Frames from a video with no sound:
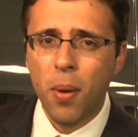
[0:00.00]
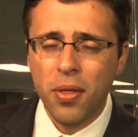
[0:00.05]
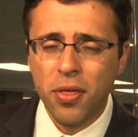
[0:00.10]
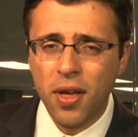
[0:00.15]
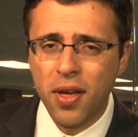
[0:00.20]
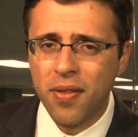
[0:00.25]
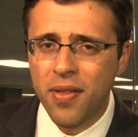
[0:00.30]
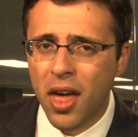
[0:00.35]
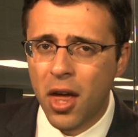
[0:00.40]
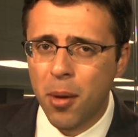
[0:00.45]
We
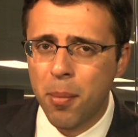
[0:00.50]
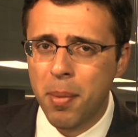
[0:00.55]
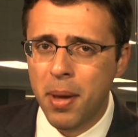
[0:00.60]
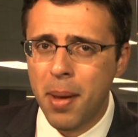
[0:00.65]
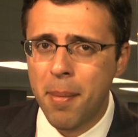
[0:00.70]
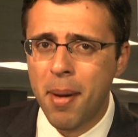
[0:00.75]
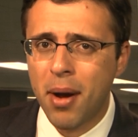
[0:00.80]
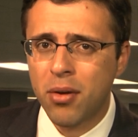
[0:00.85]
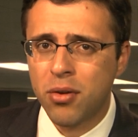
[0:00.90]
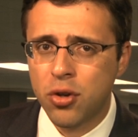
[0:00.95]
think that'll
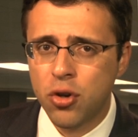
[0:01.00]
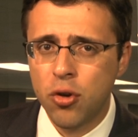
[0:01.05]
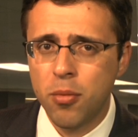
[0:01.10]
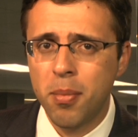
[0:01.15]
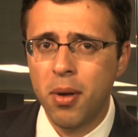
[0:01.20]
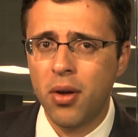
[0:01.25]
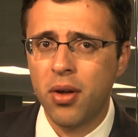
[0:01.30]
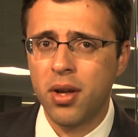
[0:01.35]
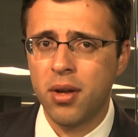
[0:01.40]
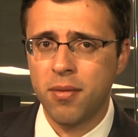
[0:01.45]
be about 2
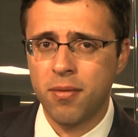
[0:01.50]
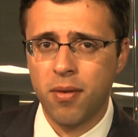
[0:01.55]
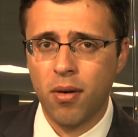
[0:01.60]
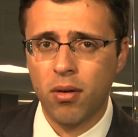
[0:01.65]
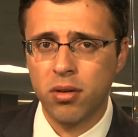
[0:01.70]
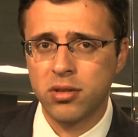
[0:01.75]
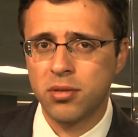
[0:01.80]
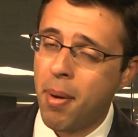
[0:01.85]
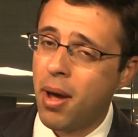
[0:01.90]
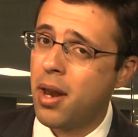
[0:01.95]
million
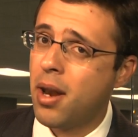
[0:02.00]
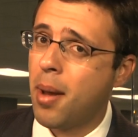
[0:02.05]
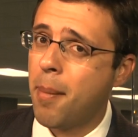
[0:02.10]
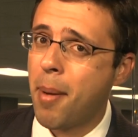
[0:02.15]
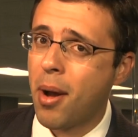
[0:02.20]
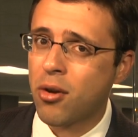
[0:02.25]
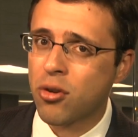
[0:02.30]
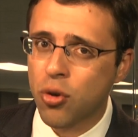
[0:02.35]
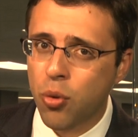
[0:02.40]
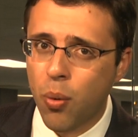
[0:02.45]
folks, but
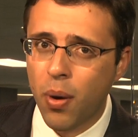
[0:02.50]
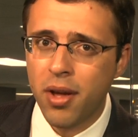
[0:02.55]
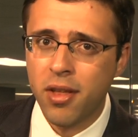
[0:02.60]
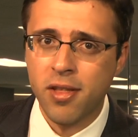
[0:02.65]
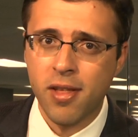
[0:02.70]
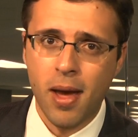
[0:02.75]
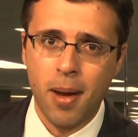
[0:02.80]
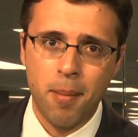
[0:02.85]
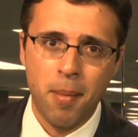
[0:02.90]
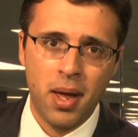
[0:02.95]
about
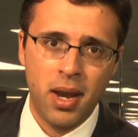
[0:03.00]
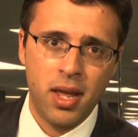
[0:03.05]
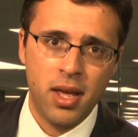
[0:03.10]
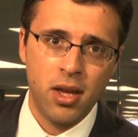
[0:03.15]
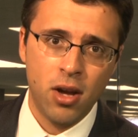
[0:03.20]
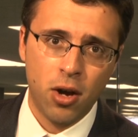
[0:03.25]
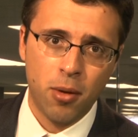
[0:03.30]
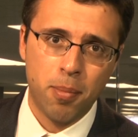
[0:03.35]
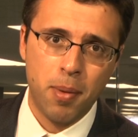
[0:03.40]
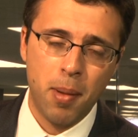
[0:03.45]
twice that many
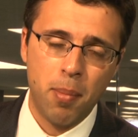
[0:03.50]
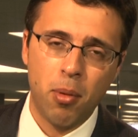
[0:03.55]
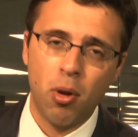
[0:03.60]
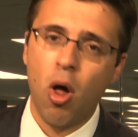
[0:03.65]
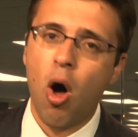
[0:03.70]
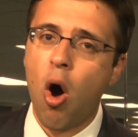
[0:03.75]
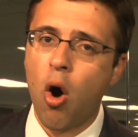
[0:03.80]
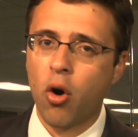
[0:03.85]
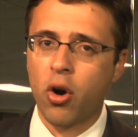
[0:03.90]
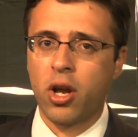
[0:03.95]
young
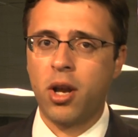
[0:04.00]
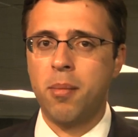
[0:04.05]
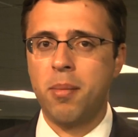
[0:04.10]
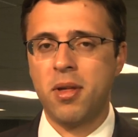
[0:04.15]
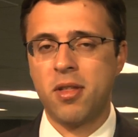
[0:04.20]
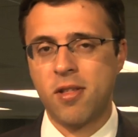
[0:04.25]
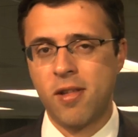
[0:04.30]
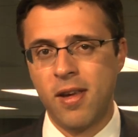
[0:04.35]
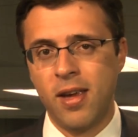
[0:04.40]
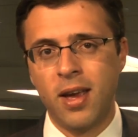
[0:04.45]
people are going to
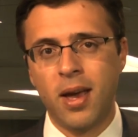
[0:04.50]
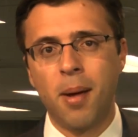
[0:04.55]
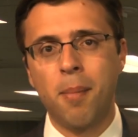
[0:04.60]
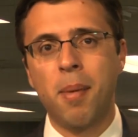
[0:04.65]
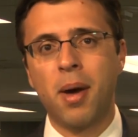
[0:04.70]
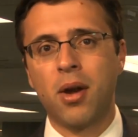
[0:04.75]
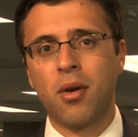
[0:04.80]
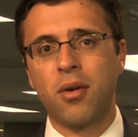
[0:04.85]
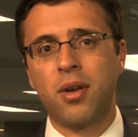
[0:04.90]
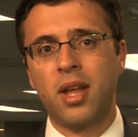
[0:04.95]
be seeing a
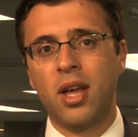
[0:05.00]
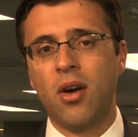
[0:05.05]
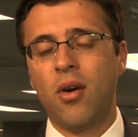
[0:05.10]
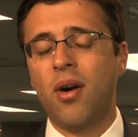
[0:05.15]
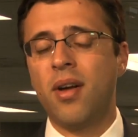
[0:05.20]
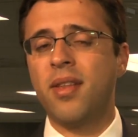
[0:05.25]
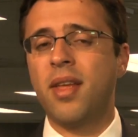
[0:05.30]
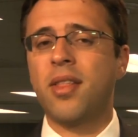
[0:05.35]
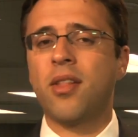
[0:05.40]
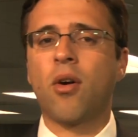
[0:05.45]
better
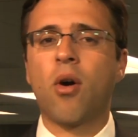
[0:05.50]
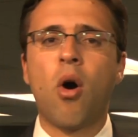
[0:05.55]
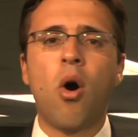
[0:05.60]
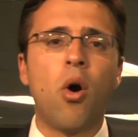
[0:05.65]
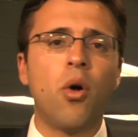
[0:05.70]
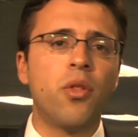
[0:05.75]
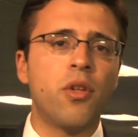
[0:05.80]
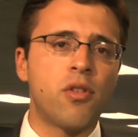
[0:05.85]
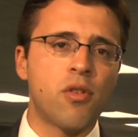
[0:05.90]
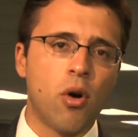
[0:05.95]
deal. And then there are
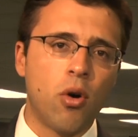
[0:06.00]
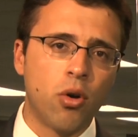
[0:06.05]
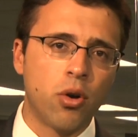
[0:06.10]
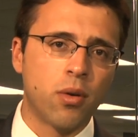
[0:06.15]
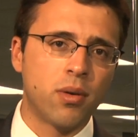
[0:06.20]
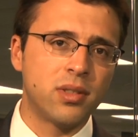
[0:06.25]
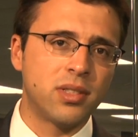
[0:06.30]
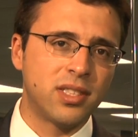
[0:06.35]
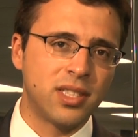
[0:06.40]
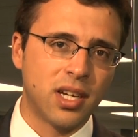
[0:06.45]
all these
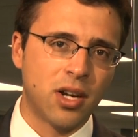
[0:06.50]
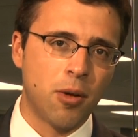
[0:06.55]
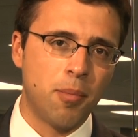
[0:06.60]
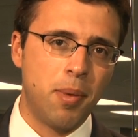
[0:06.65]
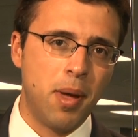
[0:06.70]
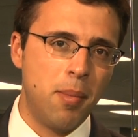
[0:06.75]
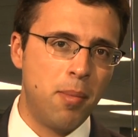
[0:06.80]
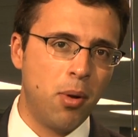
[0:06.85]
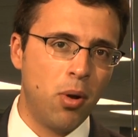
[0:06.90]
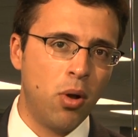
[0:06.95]
older and
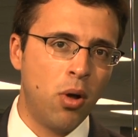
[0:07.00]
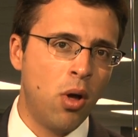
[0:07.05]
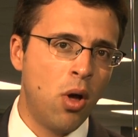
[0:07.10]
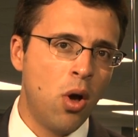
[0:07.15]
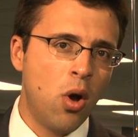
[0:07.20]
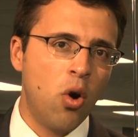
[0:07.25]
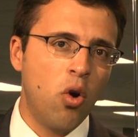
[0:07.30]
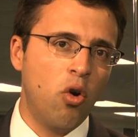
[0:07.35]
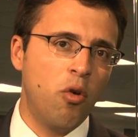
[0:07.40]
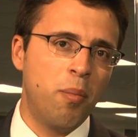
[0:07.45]
sicker people
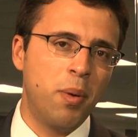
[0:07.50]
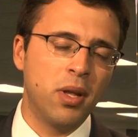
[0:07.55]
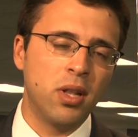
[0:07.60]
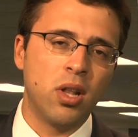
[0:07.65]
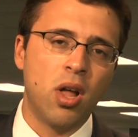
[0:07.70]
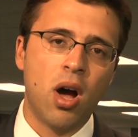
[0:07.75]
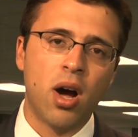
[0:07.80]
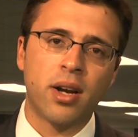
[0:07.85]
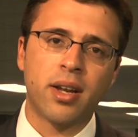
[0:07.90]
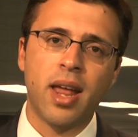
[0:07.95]
who have
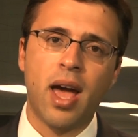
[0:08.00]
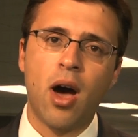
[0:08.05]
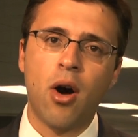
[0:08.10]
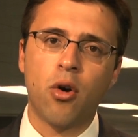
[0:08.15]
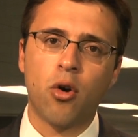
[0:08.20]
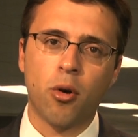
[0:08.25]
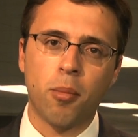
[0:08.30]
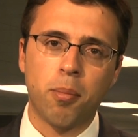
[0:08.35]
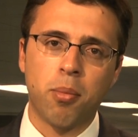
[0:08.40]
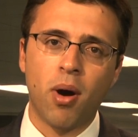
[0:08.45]
been locked
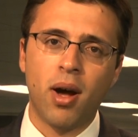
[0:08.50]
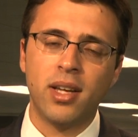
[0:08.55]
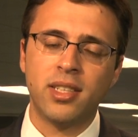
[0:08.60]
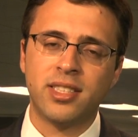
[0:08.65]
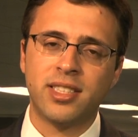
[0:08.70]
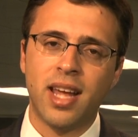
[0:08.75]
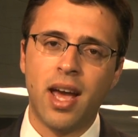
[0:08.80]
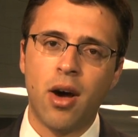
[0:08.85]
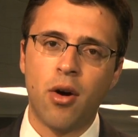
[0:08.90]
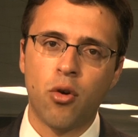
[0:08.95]
out or
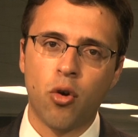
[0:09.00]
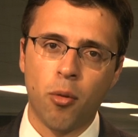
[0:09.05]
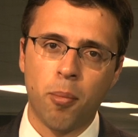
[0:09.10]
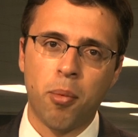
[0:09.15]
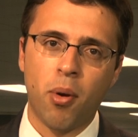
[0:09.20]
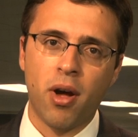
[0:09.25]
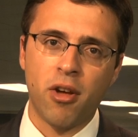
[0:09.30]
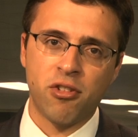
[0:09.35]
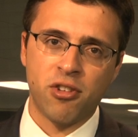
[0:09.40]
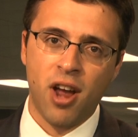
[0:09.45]
priced
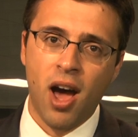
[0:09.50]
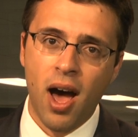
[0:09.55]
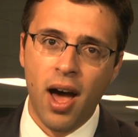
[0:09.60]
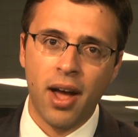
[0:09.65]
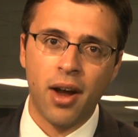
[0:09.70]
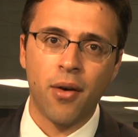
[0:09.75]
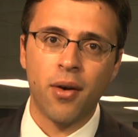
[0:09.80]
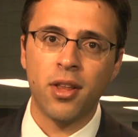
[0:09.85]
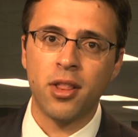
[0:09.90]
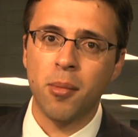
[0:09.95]

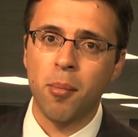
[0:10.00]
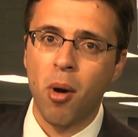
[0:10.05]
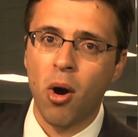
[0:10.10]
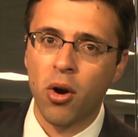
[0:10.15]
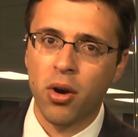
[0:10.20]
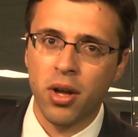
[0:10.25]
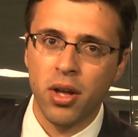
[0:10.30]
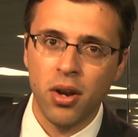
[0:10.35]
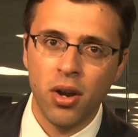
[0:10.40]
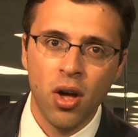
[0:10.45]
higher in the
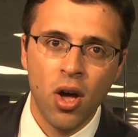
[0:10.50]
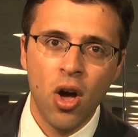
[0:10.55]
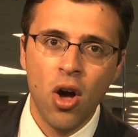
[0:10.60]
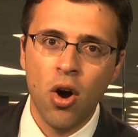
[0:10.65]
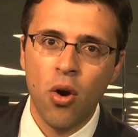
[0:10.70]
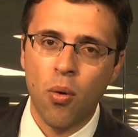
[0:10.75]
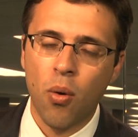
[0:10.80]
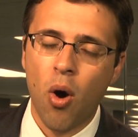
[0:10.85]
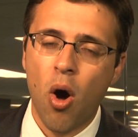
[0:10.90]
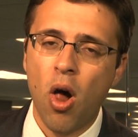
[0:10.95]
market,
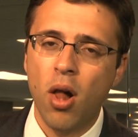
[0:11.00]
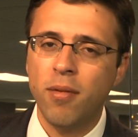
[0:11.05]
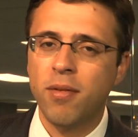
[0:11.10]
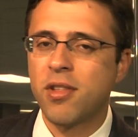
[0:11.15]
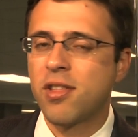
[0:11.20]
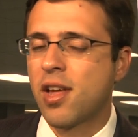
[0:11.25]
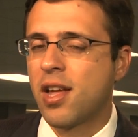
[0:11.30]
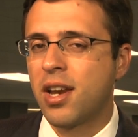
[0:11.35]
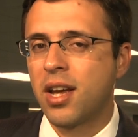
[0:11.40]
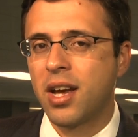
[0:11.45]
who are all of
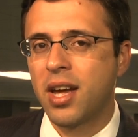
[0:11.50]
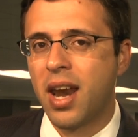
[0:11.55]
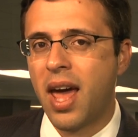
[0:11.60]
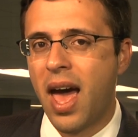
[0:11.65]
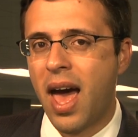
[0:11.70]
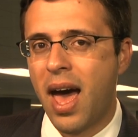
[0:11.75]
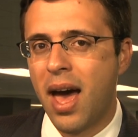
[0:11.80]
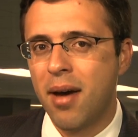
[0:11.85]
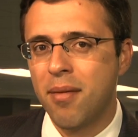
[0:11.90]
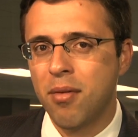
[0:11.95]
a sudden going to
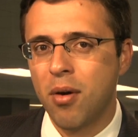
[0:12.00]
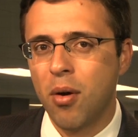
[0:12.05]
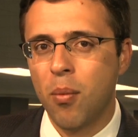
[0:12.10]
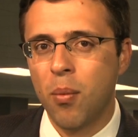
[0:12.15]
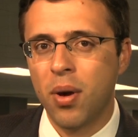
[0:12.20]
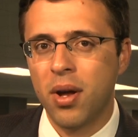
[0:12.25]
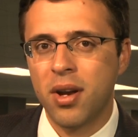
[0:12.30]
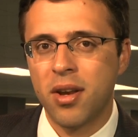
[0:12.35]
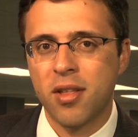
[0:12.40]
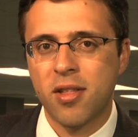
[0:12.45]
have
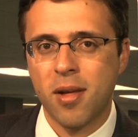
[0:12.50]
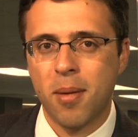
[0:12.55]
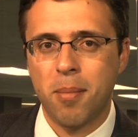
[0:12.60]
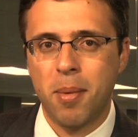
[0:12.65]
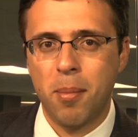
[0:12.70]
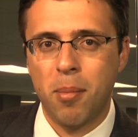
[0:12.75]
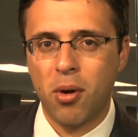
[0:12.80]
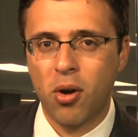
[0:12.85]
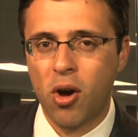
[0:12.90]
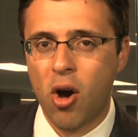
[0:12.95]
what some
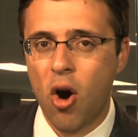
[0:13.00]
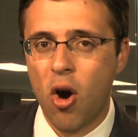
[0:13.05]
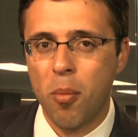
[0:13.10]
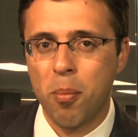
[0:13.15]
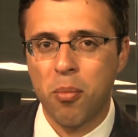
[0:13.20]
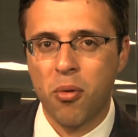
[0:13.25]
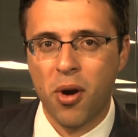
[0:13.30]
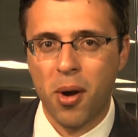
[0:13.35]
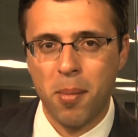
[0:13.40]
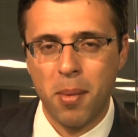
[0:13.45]
people
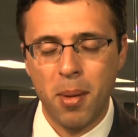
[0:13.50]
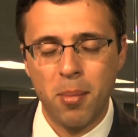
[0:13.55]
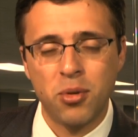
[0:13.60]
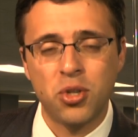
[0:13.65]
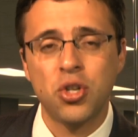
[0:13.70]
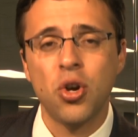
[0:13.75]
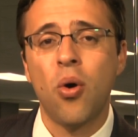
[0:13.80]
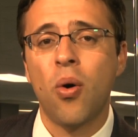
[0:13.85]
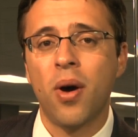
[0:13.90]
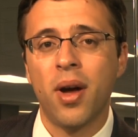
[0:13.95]
call premium
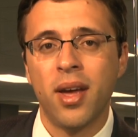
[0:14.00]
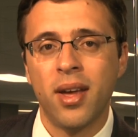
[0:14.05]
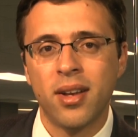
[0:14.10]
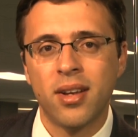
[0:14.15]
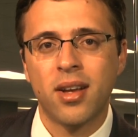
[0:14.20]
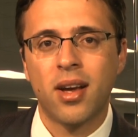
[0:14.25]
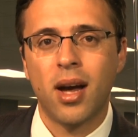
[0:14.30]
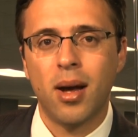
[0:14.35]
joy to